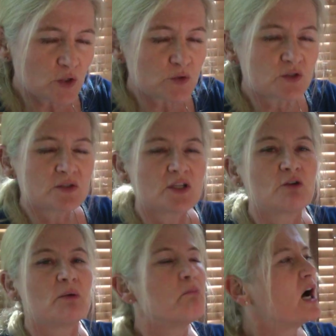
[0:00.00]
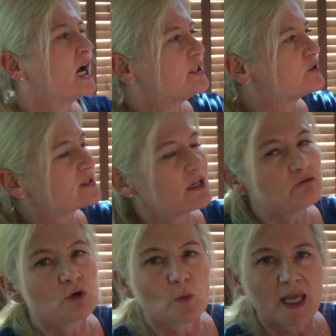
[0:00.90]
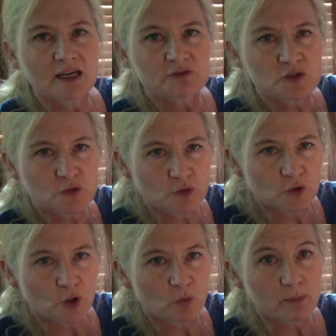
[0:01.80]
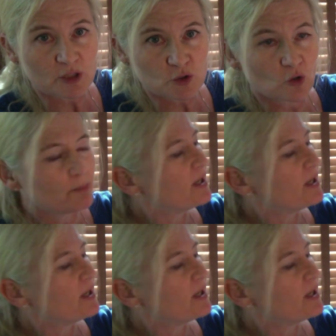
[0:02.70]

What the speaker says: So remind yourself what we have to draw when we draw a